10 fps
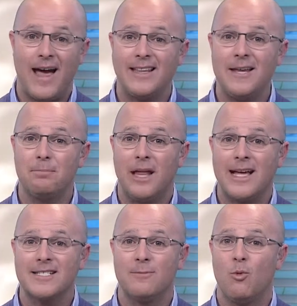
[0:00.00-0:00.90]
finally
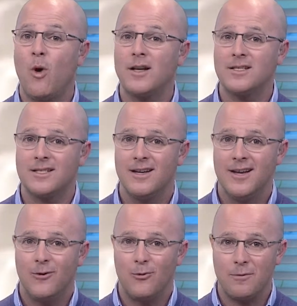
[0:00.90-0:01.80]
blossom once
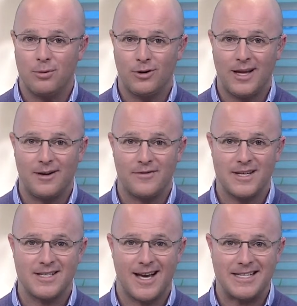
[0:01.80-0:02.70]
we pull out of
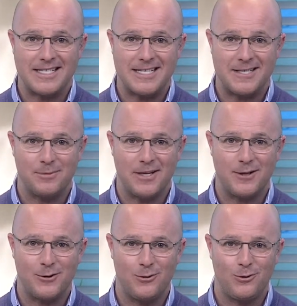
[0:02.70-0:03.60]
these
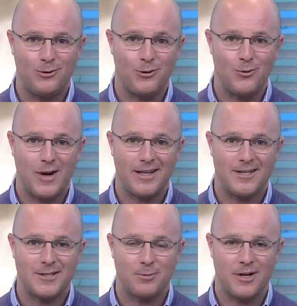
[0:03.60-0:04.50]
unseasonably cool New
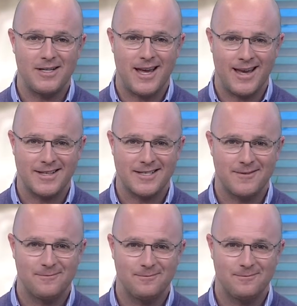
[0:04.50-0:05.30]
England spring days.